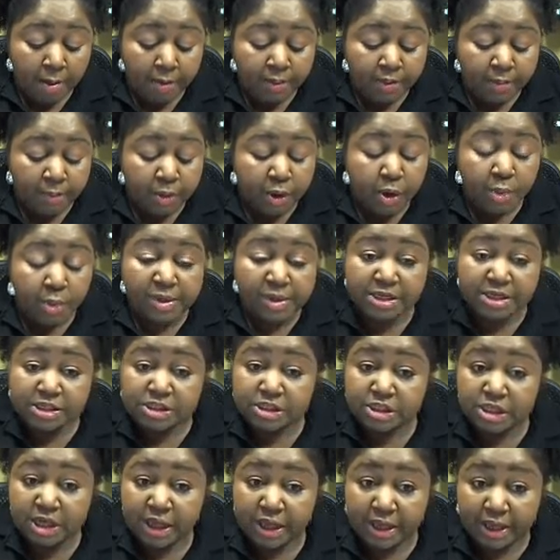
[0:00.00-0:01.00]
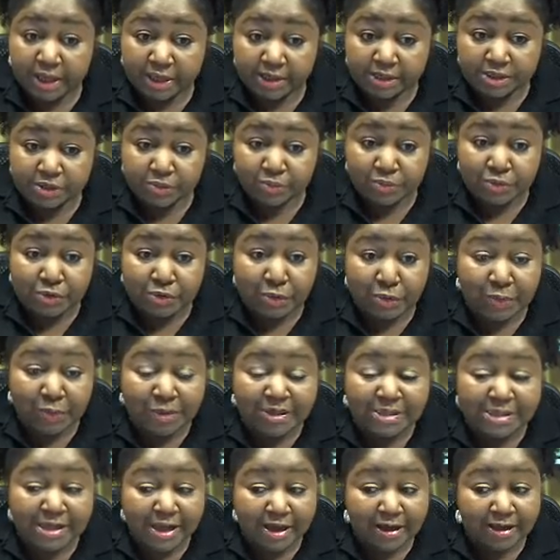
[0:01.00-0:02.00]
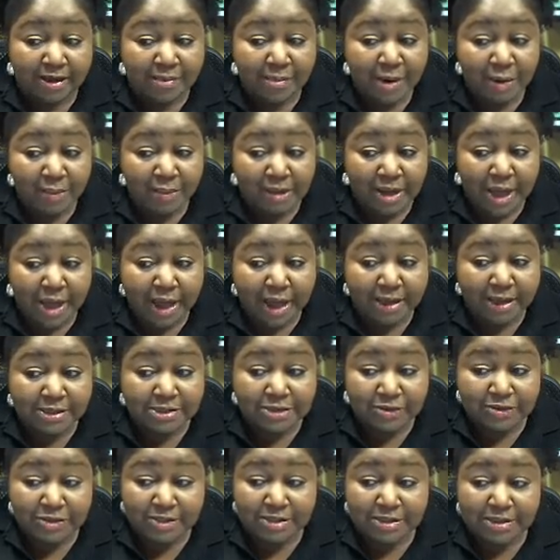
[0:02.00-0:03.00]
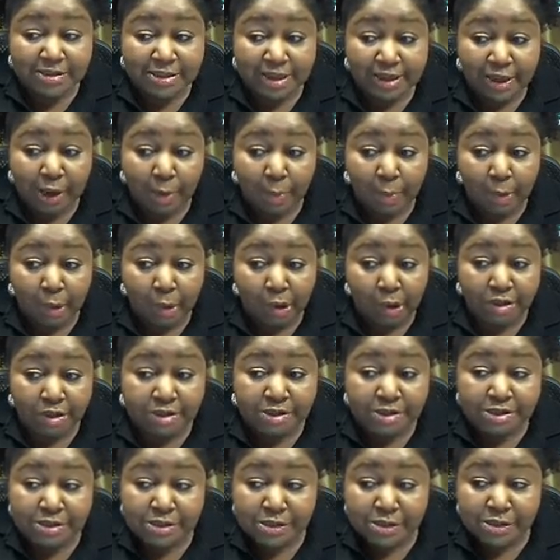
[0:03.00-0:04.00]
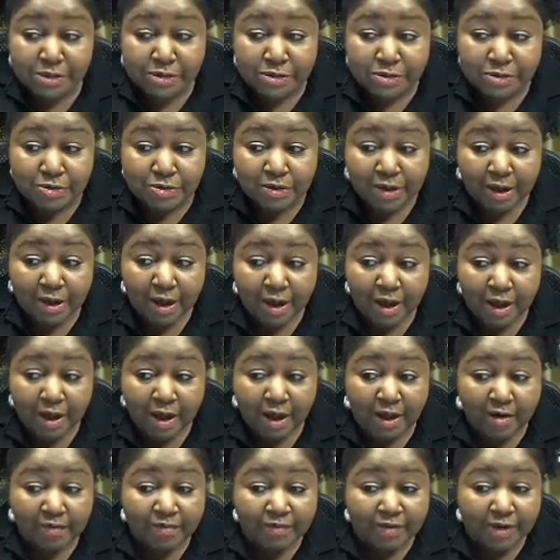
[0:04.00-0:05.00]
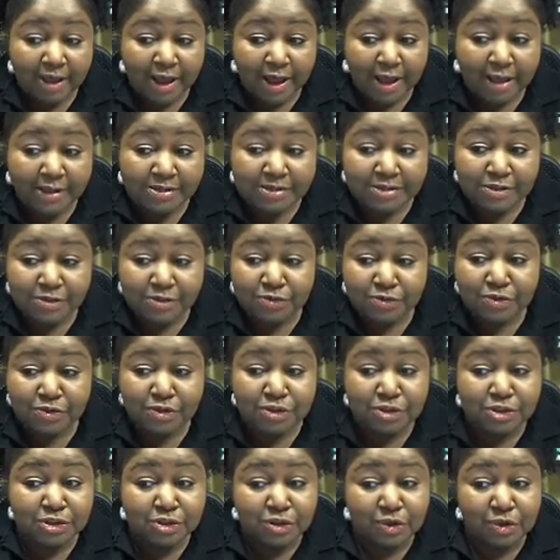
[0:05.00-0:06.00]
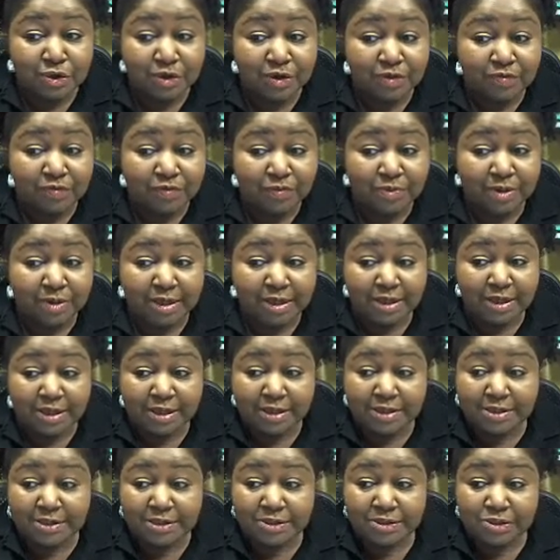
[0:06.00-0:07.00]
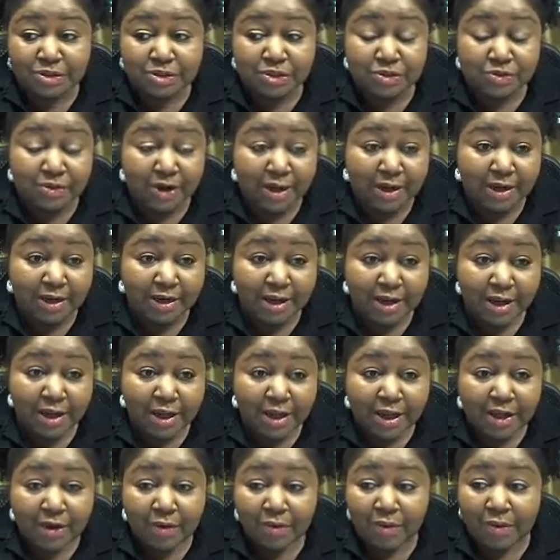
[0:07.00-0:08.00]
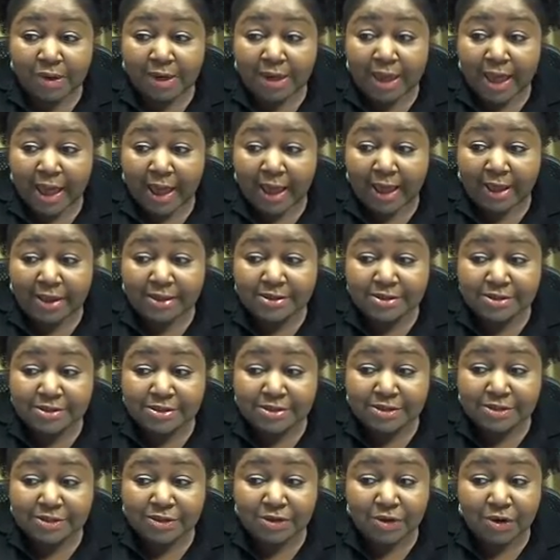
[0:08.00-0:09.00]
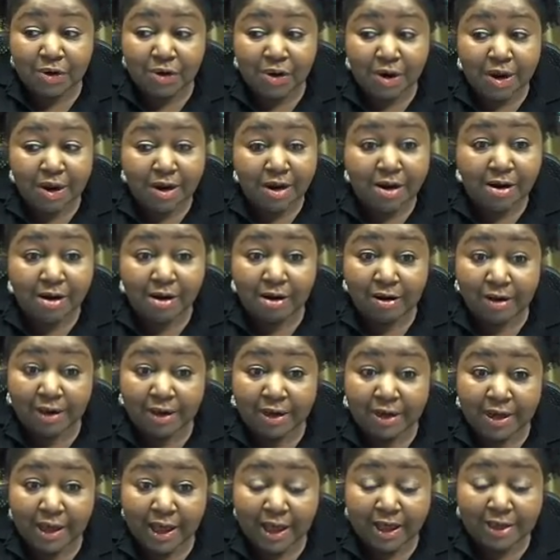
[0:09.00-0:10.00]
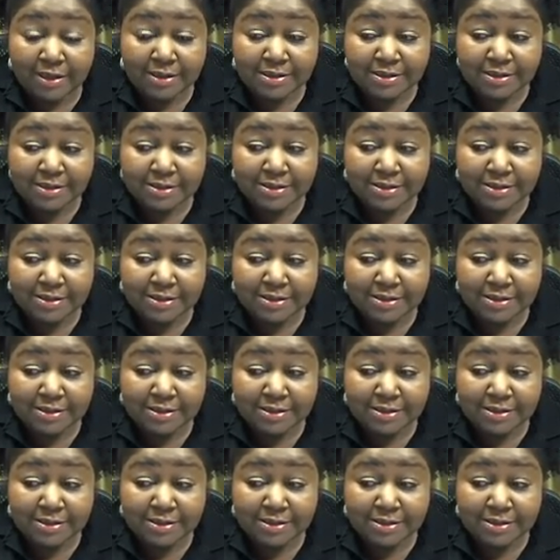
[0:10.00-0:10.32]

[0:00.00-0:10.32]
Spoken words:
the permanent change. We know we're talking about relaxer. This is like our part 2 of relaxer, the journey from kinky to straight. Relax your hair or not.